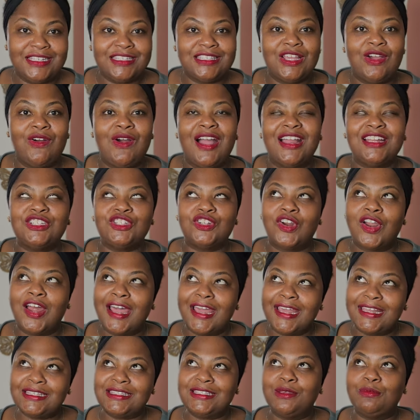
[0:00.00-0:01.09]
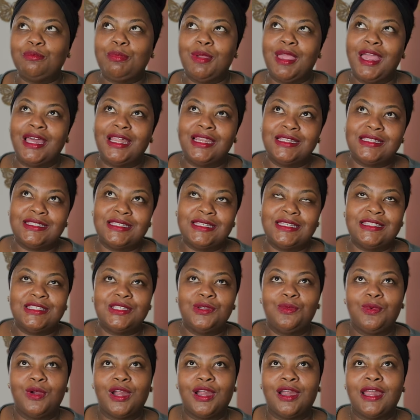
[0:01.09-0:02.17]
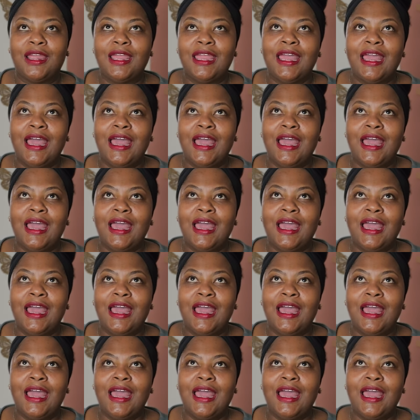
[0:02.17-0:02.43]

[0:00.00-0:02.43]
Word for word: So I tried to balance it to where